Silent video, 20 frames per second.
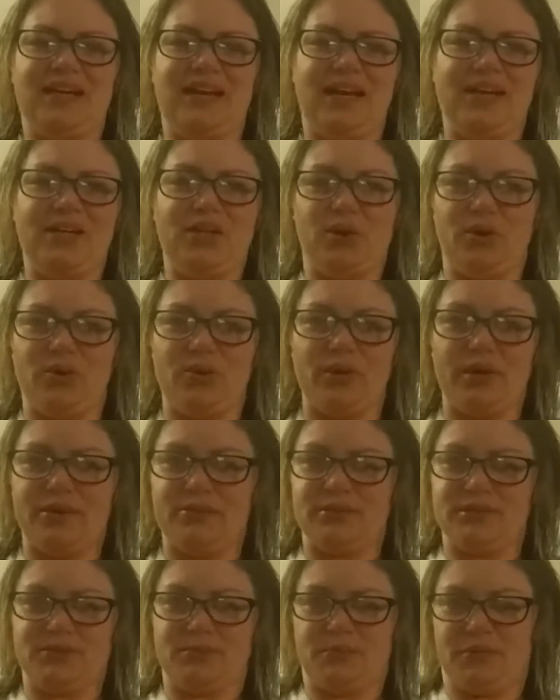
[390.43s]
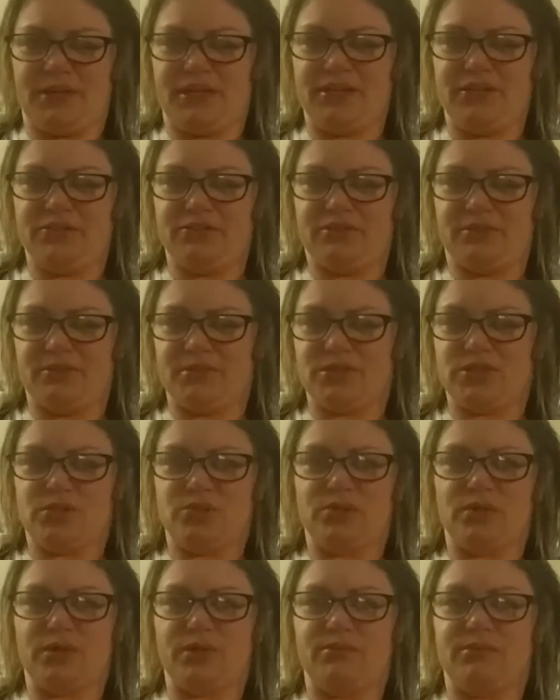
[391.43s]
I know it was brand new from the
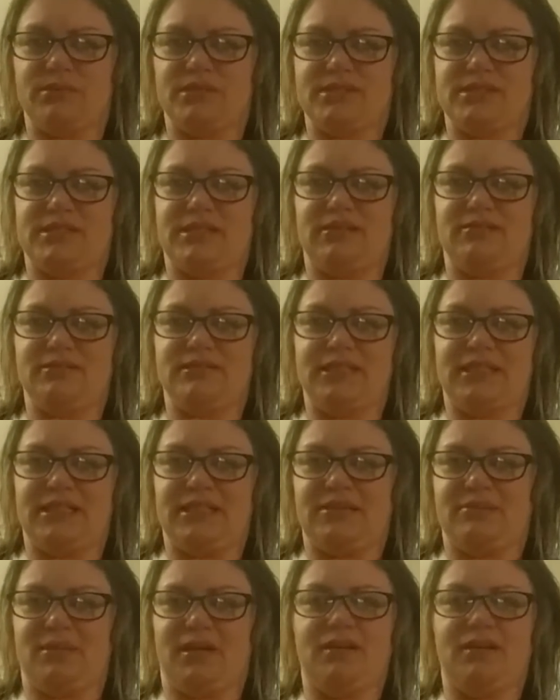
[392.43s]
store. It wasn't outdated.